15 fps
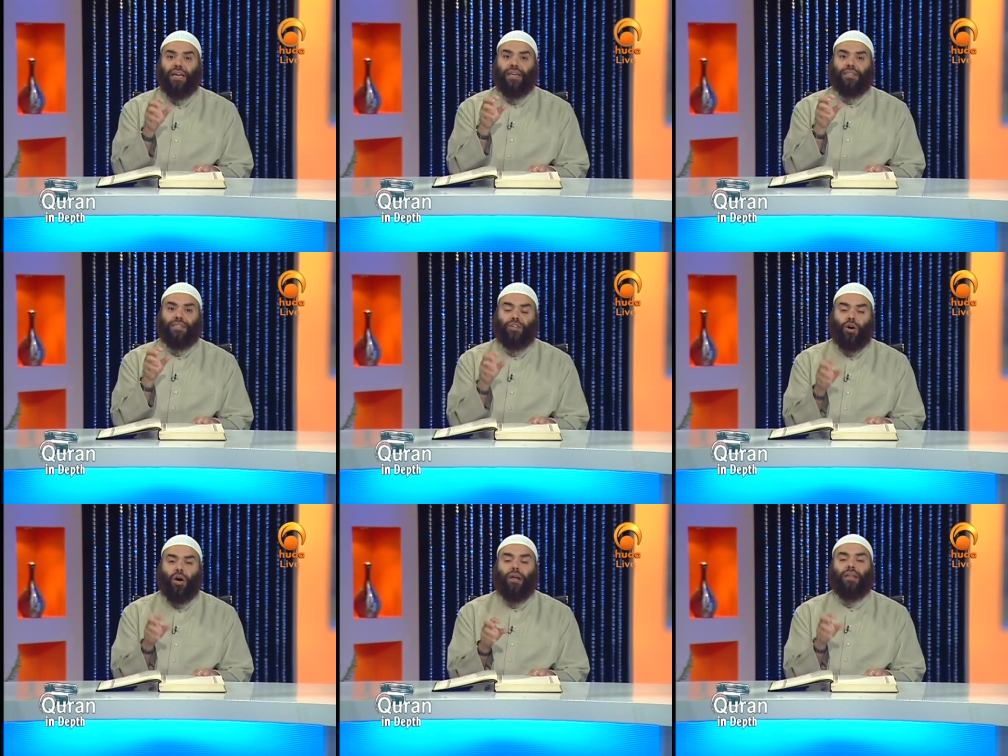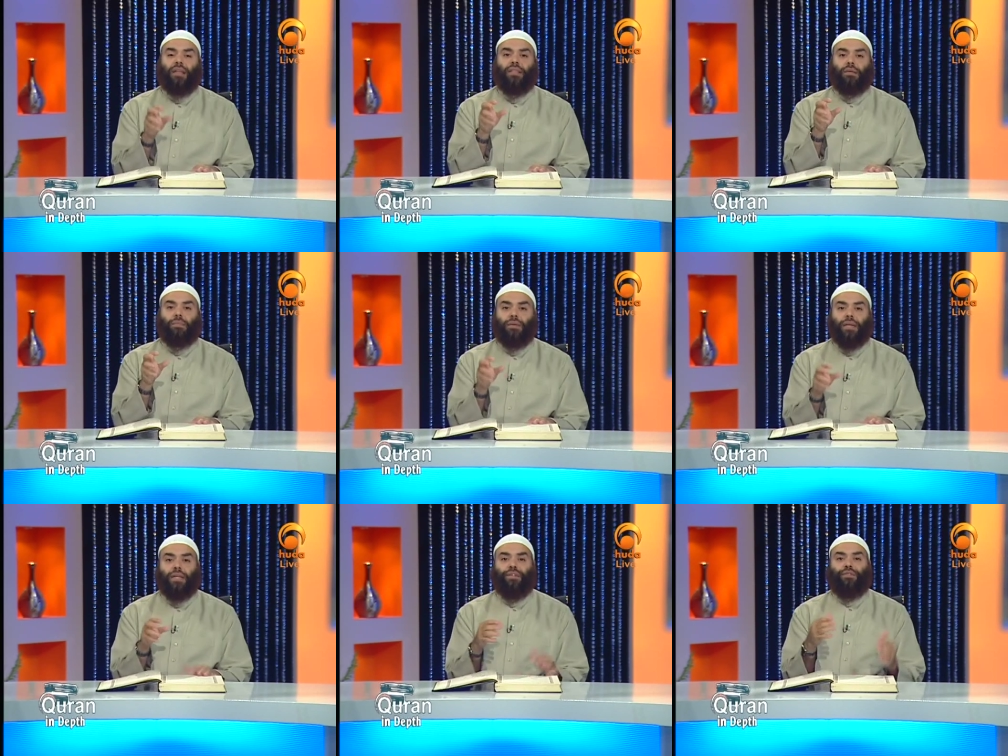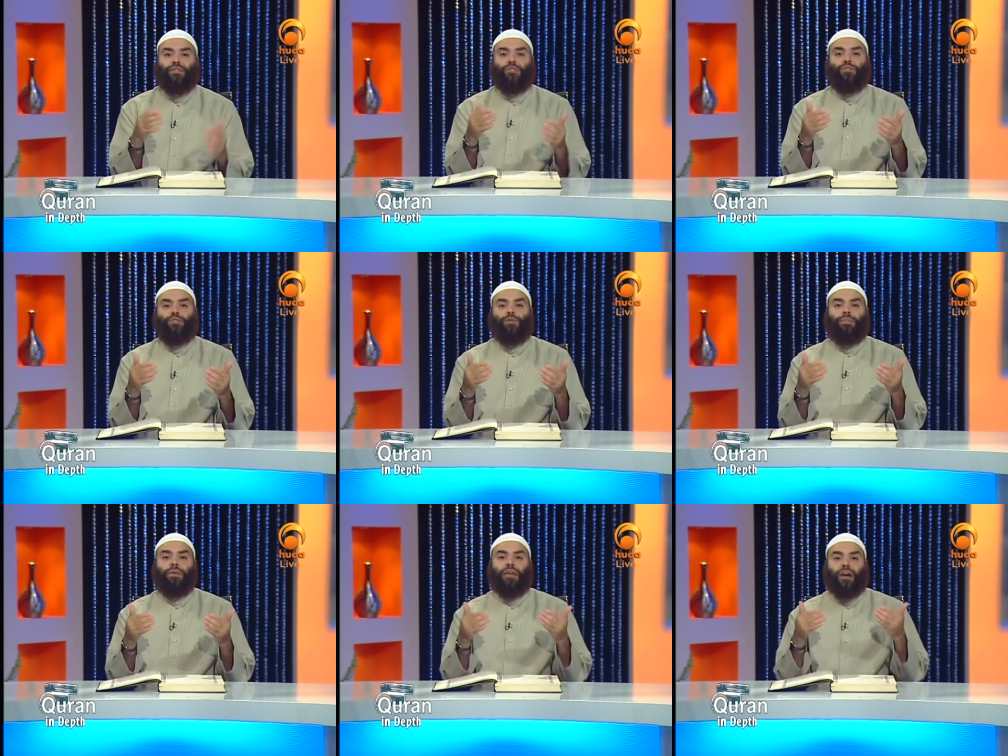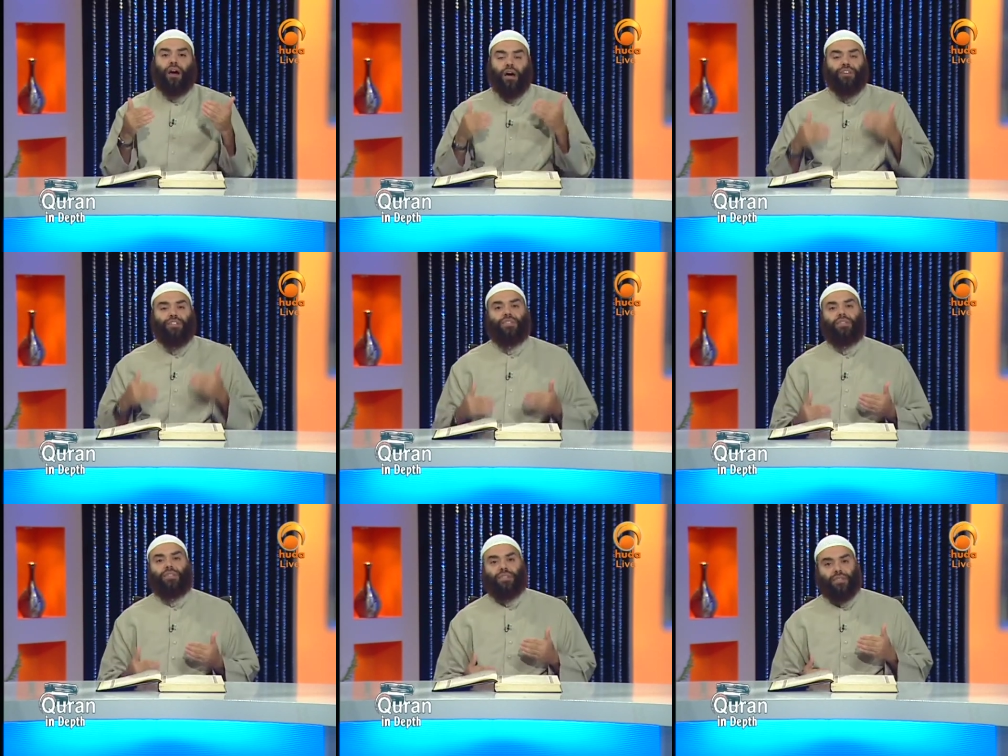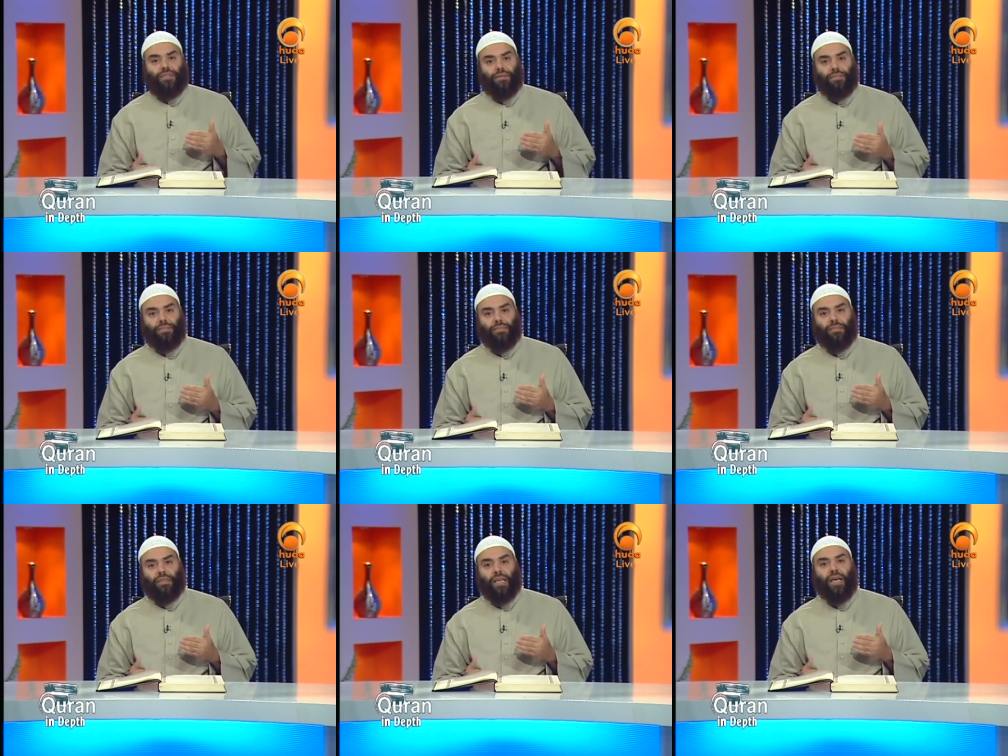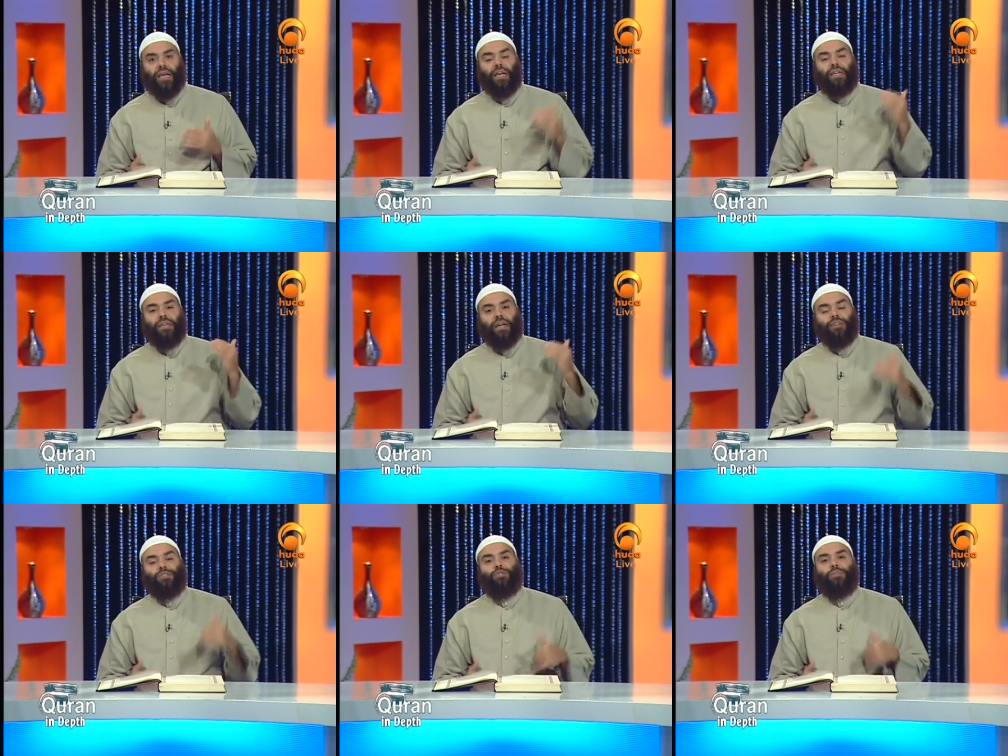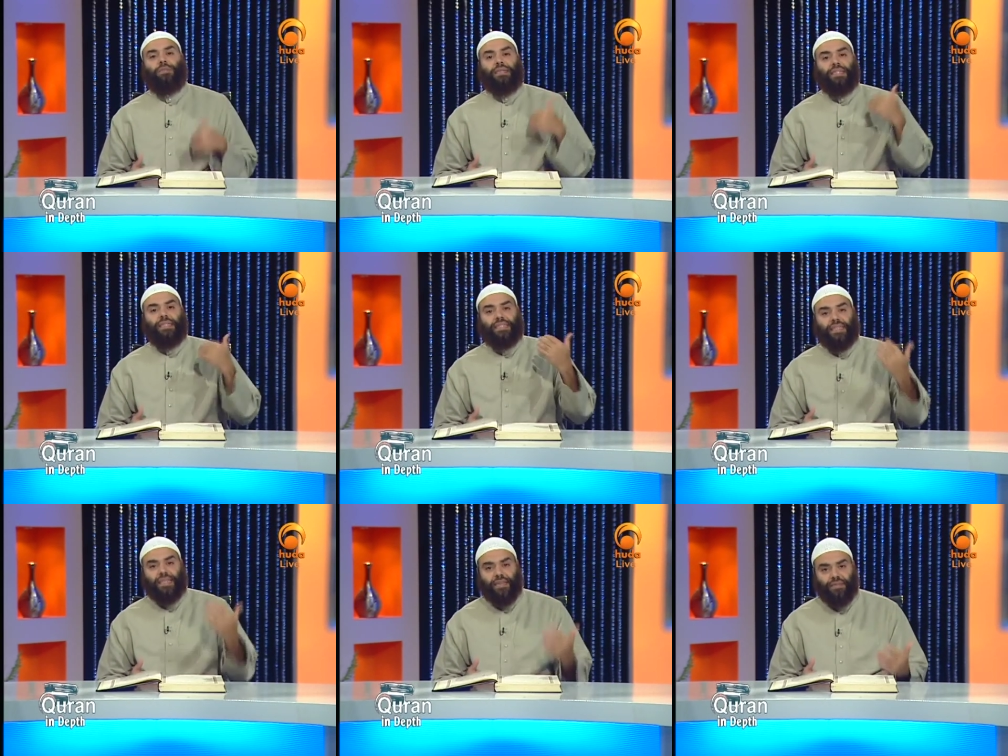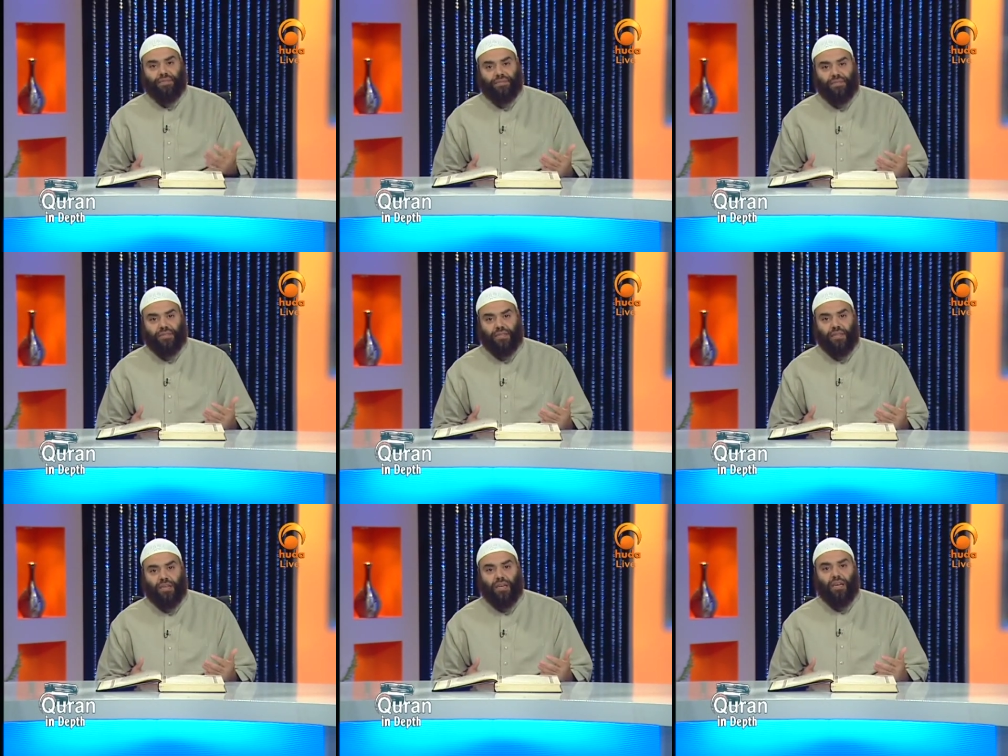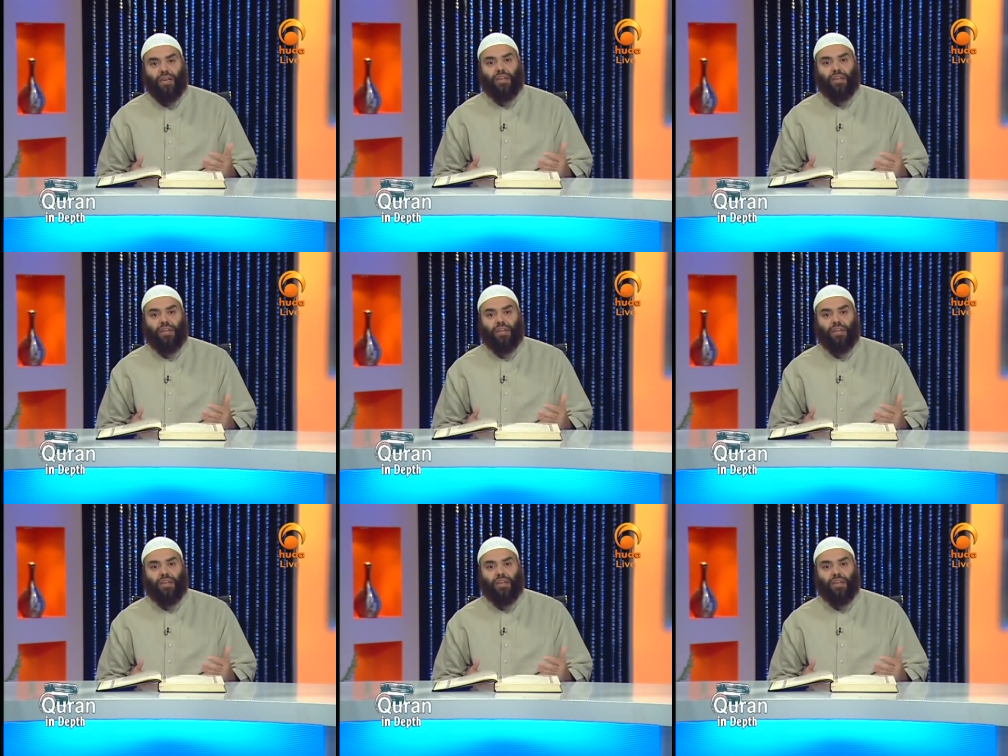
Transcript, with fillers: is calling the believers to be cautious, not to be deceived,